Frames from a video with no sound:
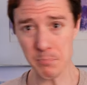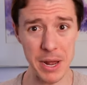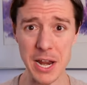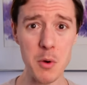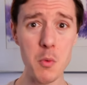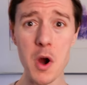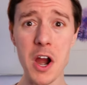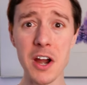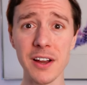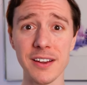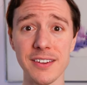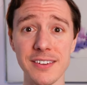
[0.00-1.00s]
But it
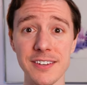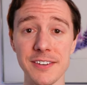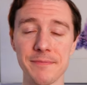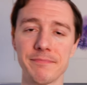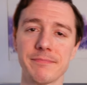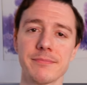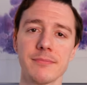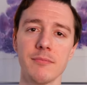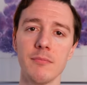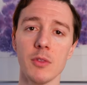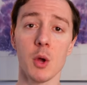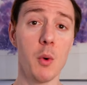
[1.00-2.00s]
works!
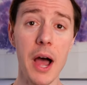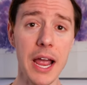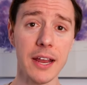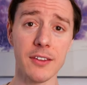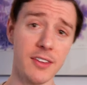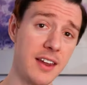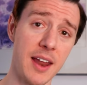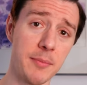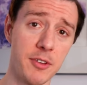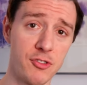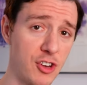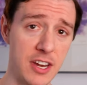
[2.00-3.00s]
Why? Because
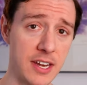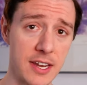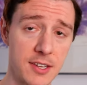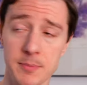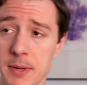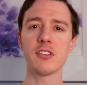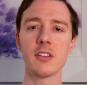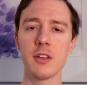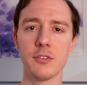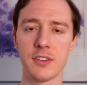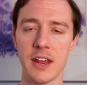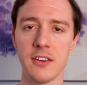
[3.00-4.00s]
Sondheim's a genius. And that's just a
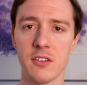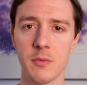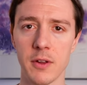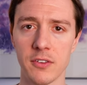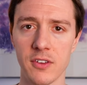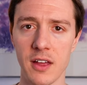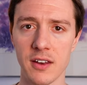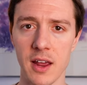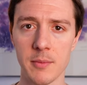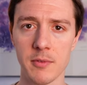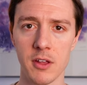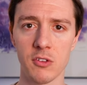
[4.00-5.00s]
little taste of what
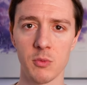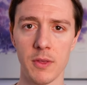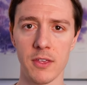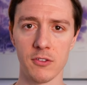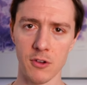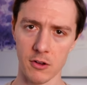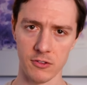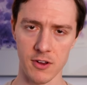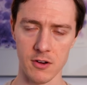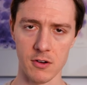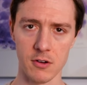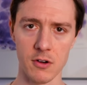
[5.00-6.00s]
Sondheim does with his
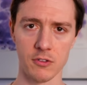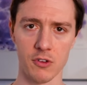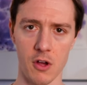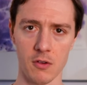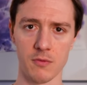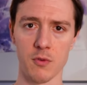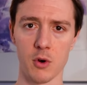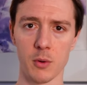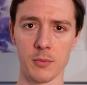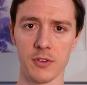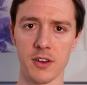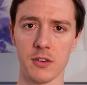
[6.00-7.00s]
non-standard song
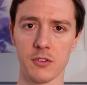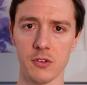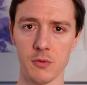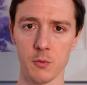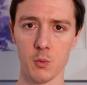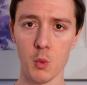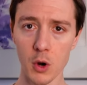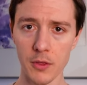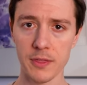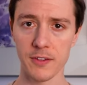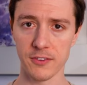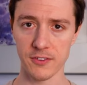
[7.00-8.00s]
forms is
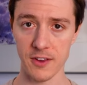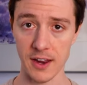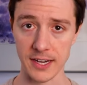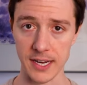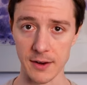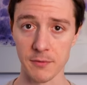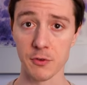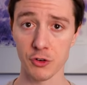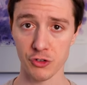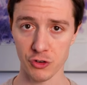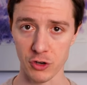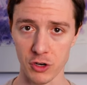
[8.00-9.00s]
worth the study, for
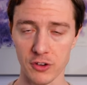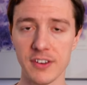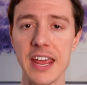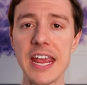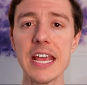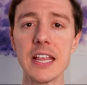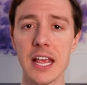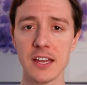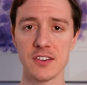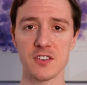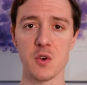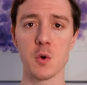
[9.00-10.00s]
sure. Take
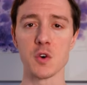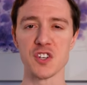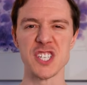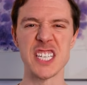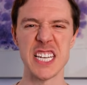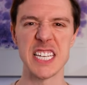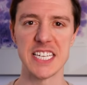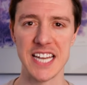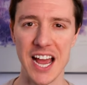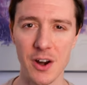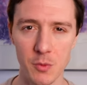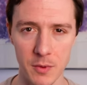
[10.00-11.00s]
his scores, sit
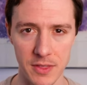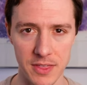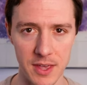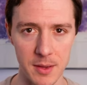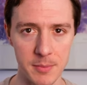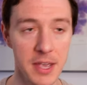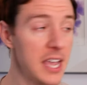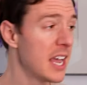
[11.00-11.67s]
down with them.